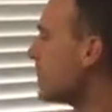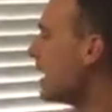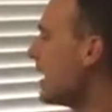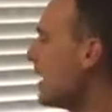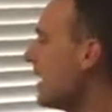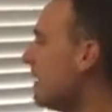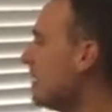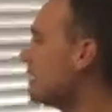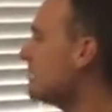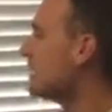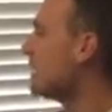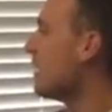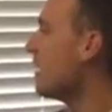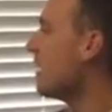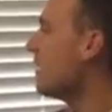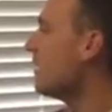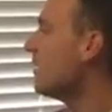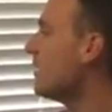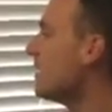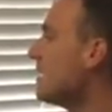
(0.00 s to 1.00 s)
and
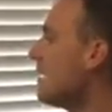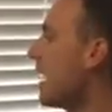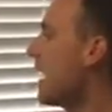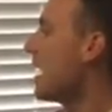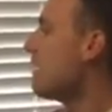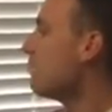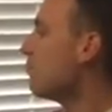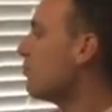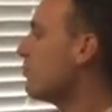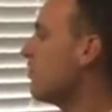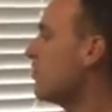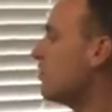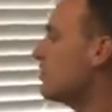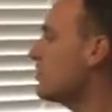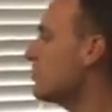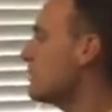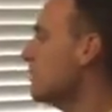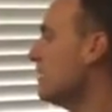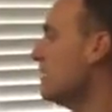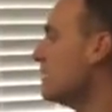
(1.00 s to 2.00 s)
our
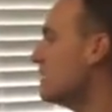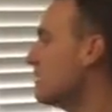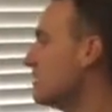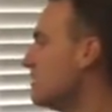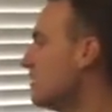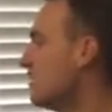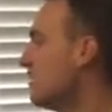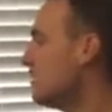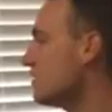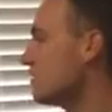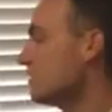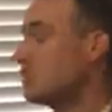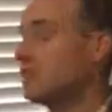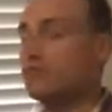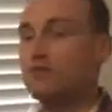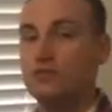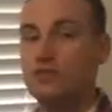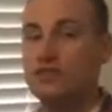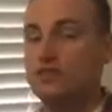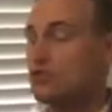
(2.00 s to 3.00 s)
product is a
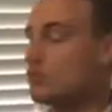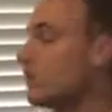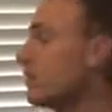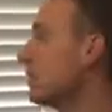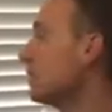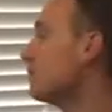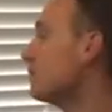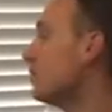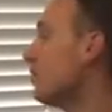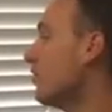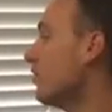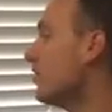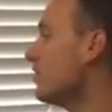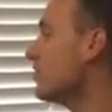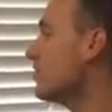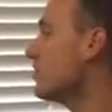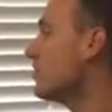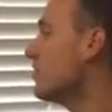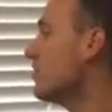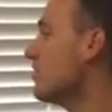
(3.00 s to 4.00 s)
differentiated
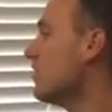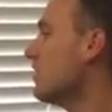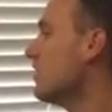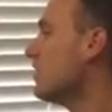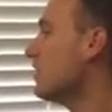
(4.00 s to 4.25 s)
product.